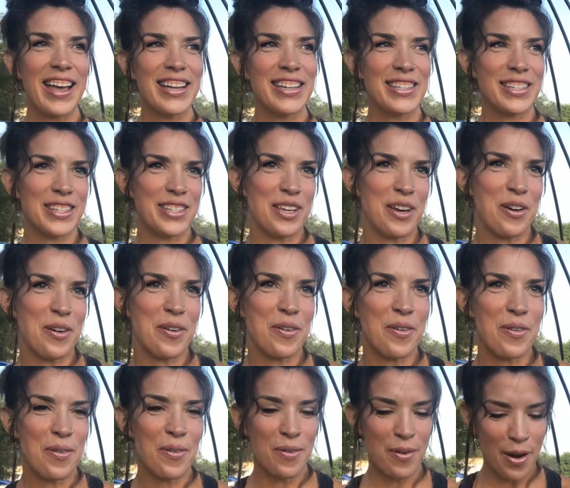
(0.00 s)

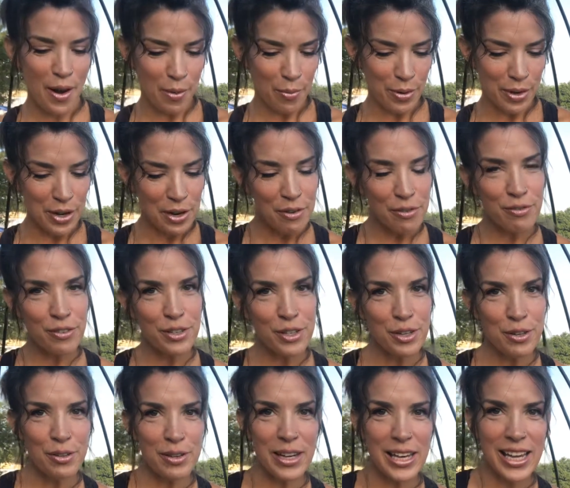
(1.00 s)
So I went over
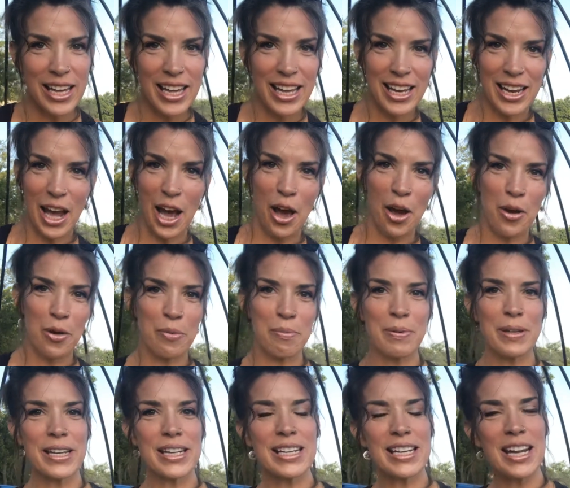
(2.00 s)
to it and I
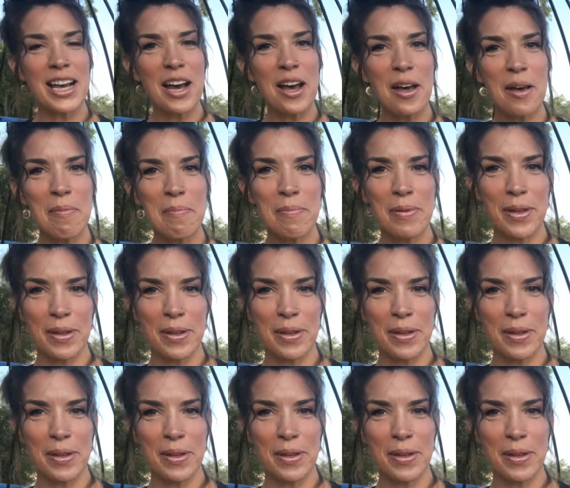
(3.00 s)
opened it up